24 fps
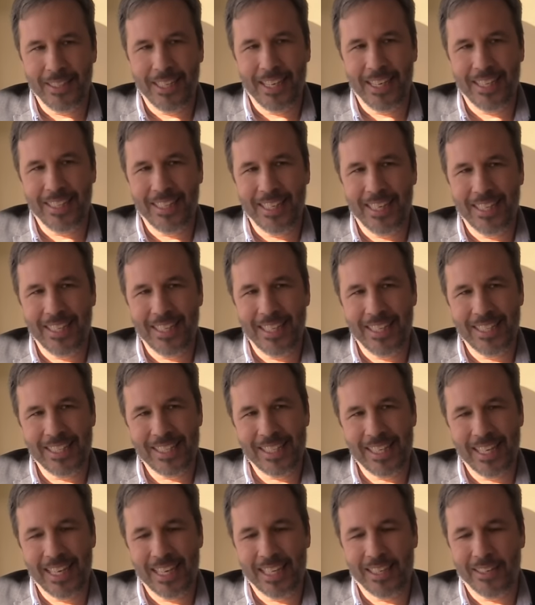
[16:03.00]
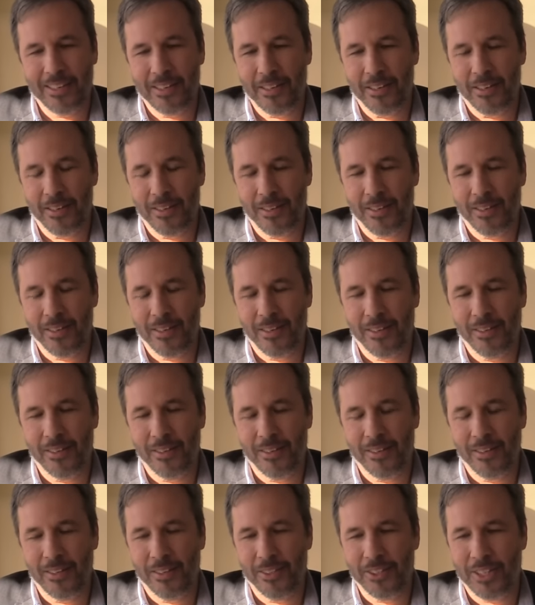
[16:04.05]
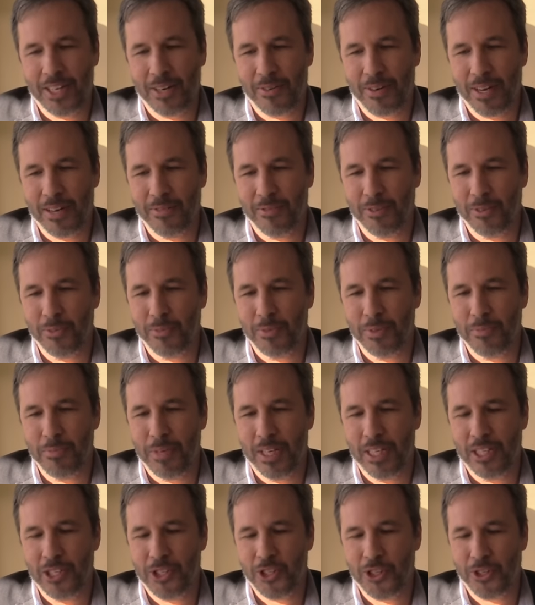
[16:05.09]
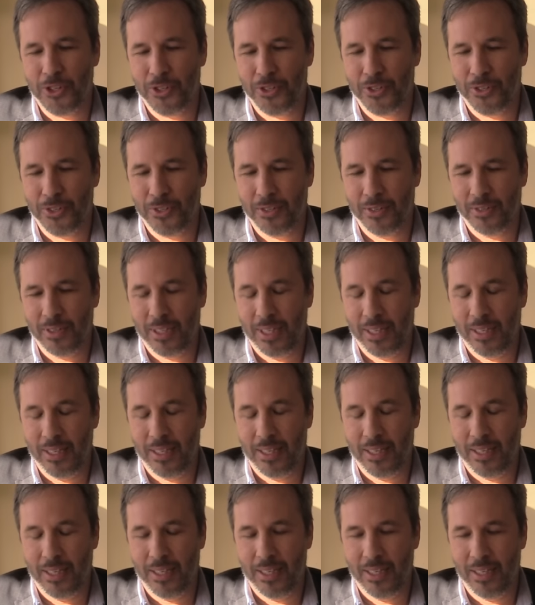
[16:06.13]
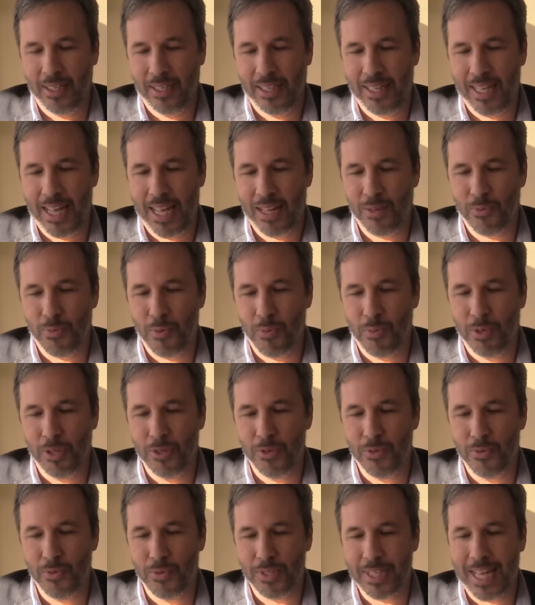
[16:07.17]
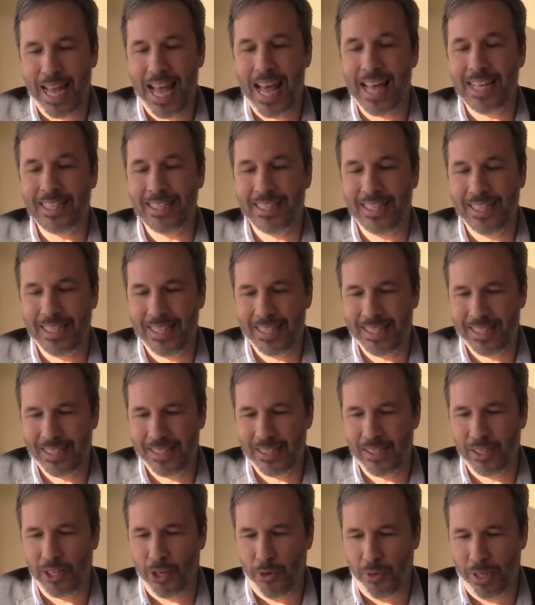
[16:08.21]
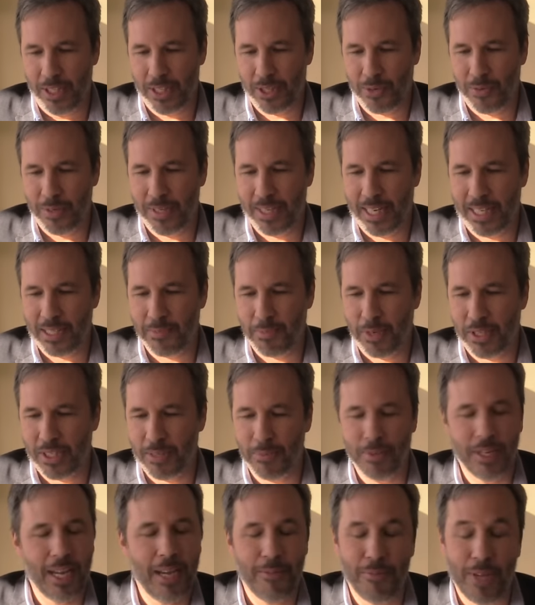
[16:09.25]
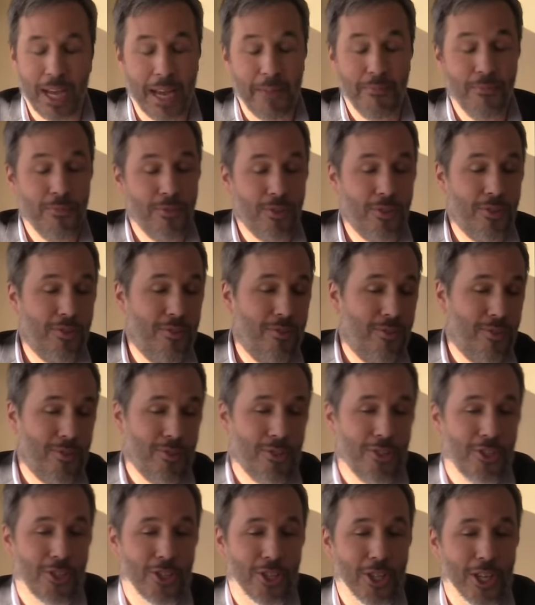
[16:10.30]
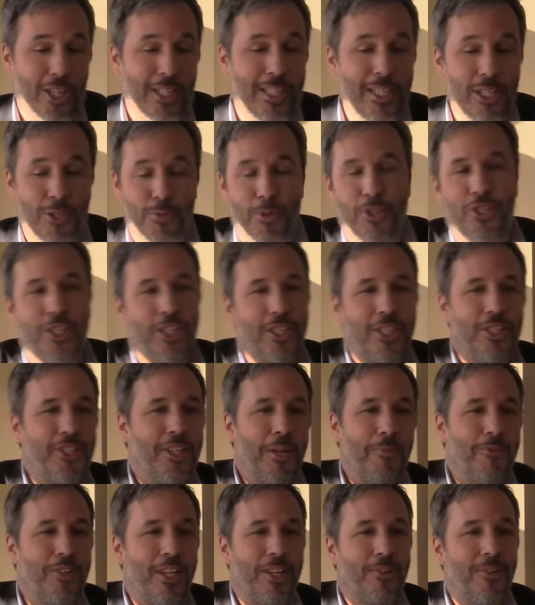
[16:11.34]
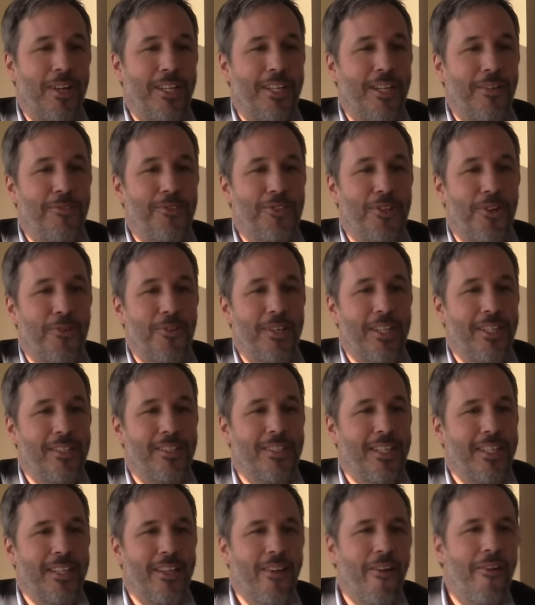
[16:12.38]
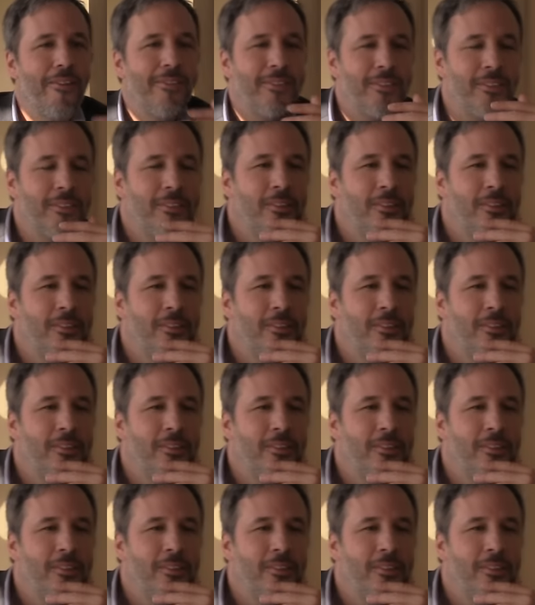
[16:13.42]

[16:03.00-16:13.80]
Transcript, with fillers: and, and it's like on on arrival, we made sure that we will use as less green screen as possible. I'm I'm totally switching the subject right now. Sorry, it's no, like it's okay.